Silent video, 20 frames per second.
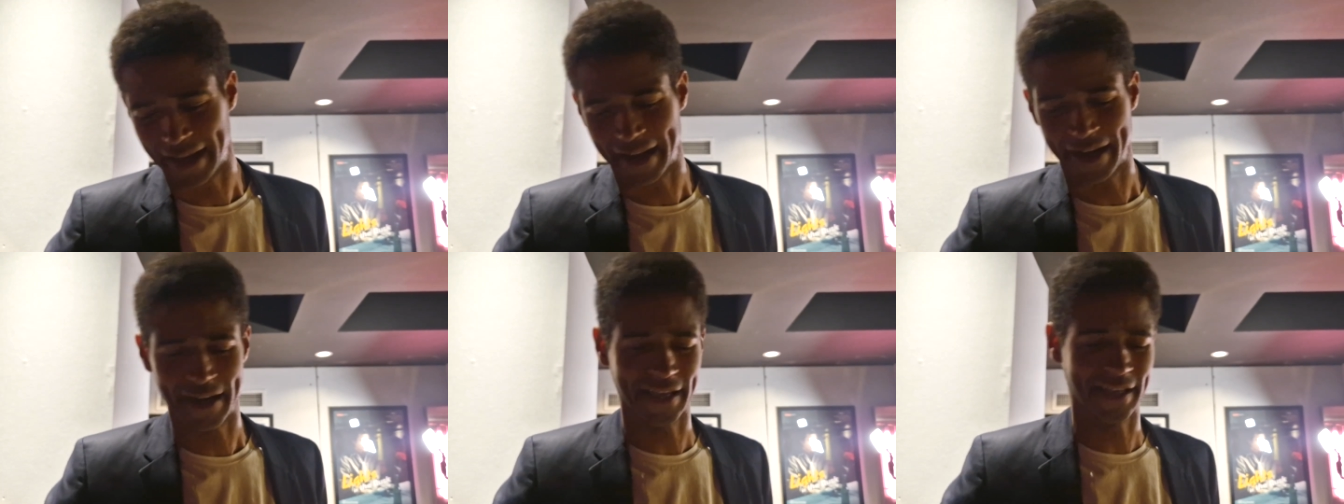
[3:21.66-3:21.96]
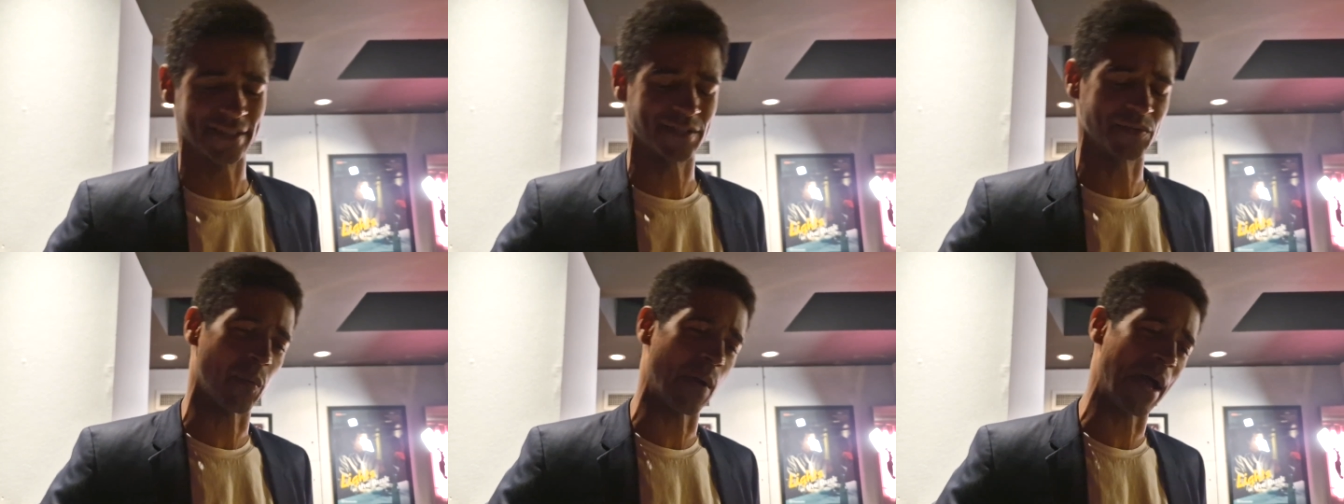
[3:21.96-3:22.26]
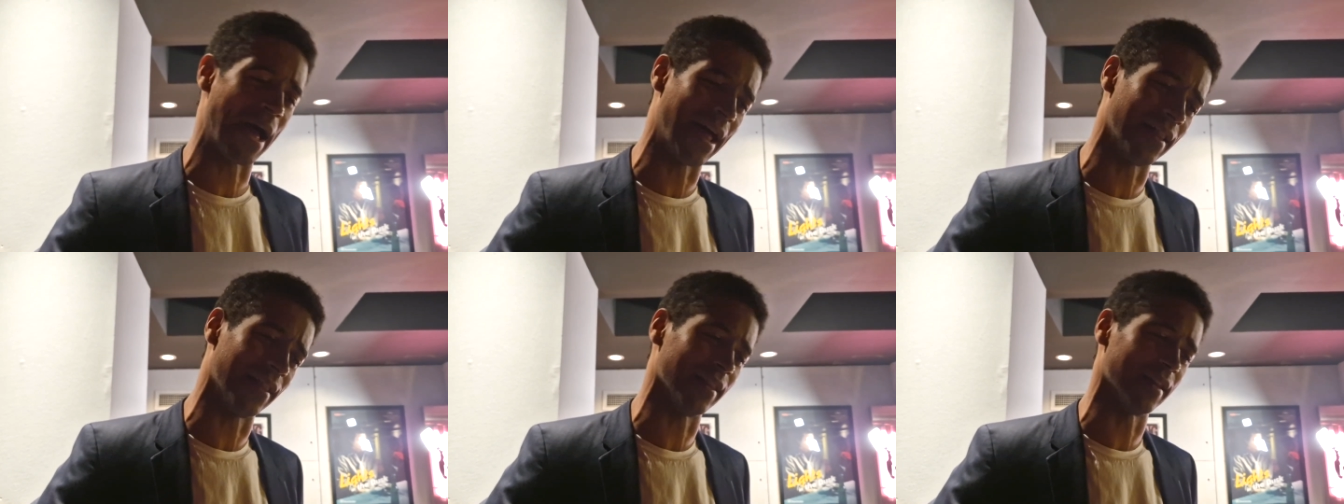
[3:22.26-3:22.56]
in it as
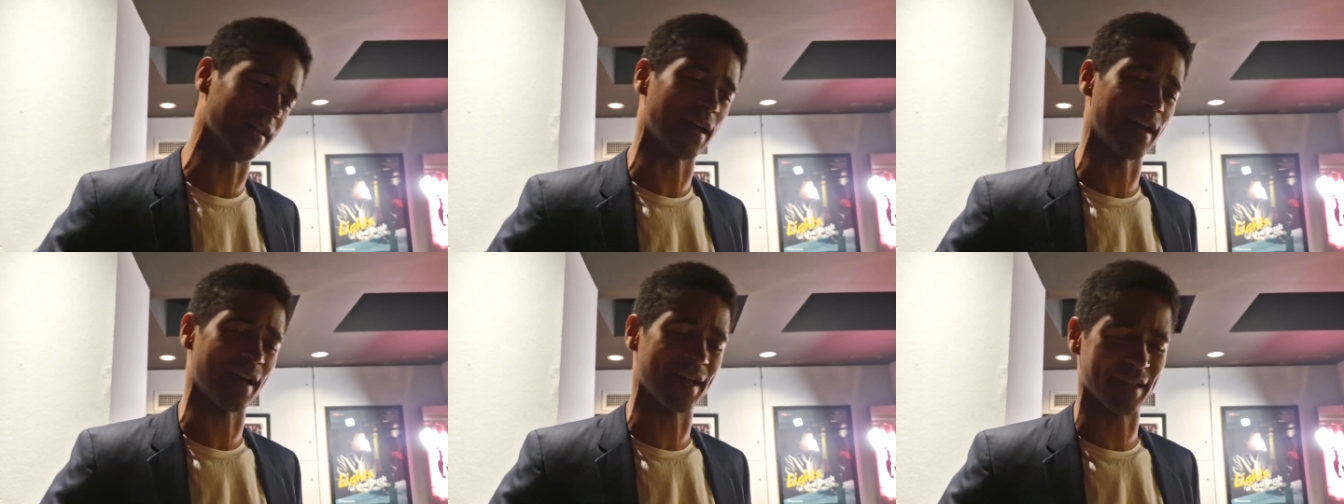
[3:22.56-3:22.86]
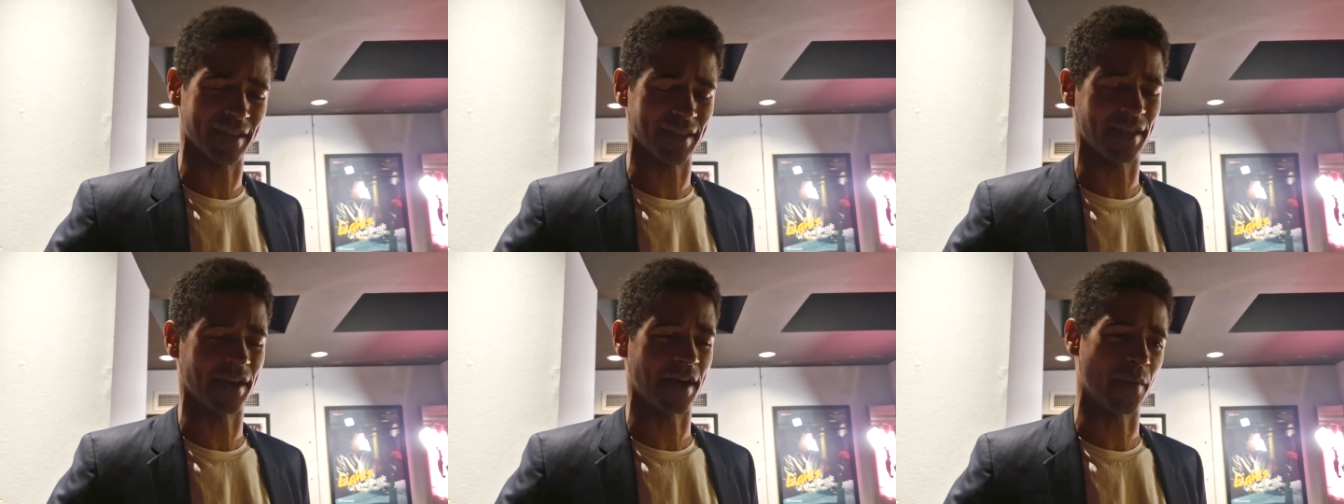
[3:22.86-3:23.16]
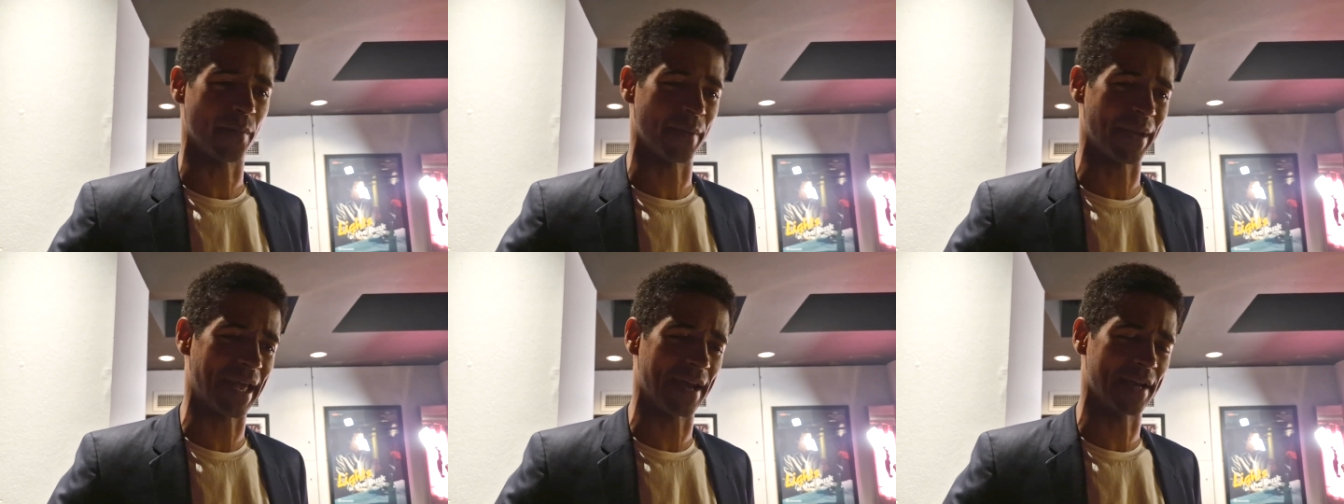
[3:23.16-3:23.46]
well. And I
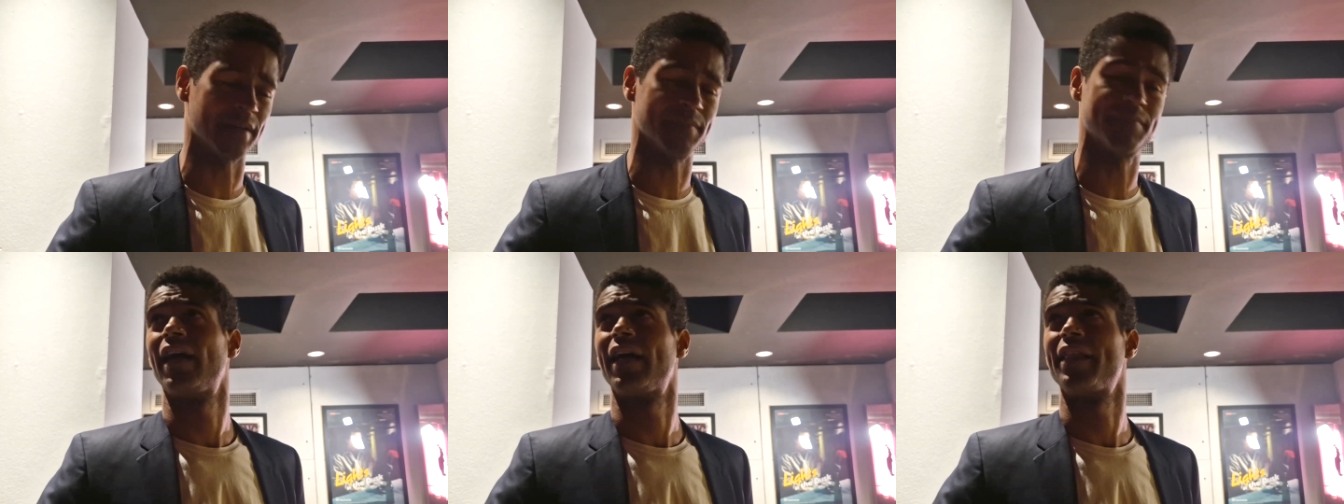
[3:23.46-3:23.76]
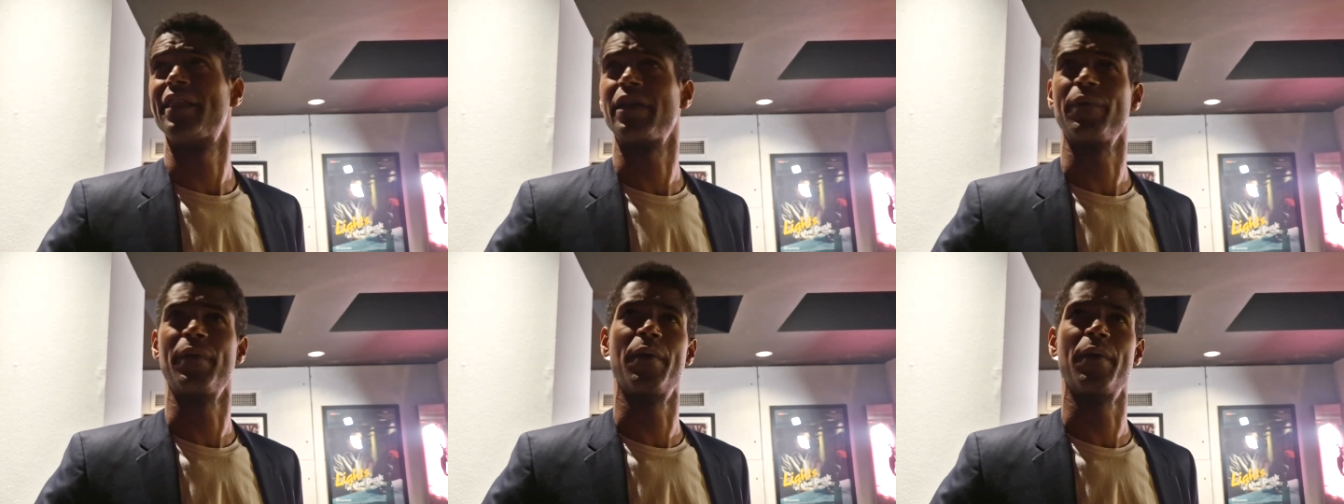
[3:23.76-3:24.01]
think